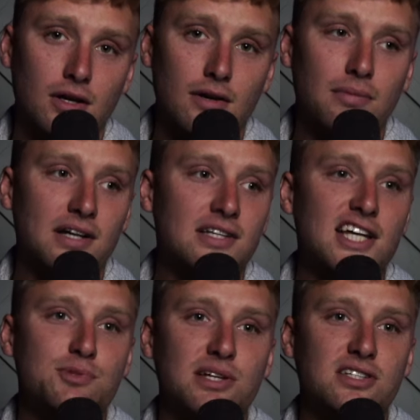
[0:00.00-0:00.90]
My
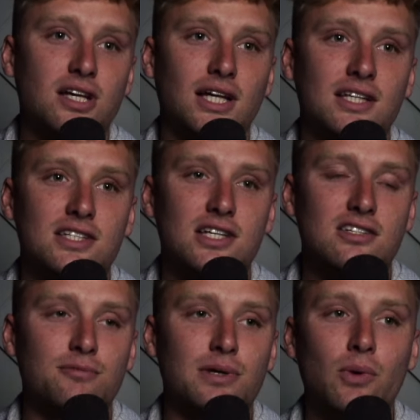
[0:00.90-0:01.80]
days basically consist
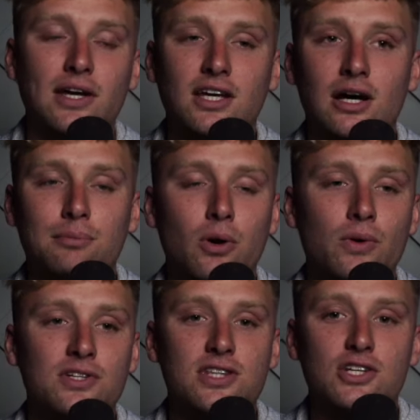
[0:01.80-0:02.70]
of me waking up,
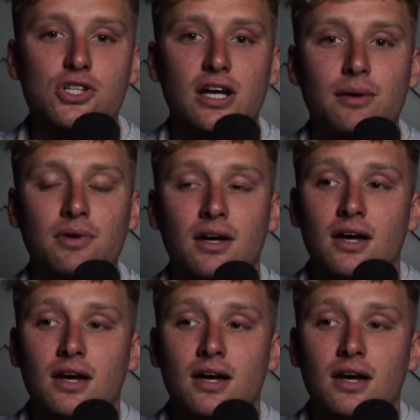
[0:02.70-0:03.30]
going to the gym,